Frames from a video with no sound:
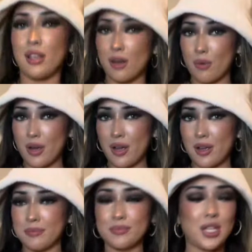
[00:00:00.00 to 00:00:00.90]
you know
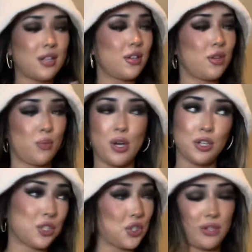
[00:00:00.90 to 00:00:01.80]
what? We all
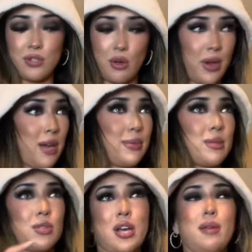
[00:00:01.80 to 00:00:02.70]
deserve to go ham
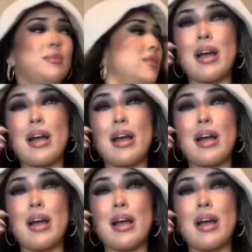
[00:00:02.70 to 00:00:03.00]
sometimes.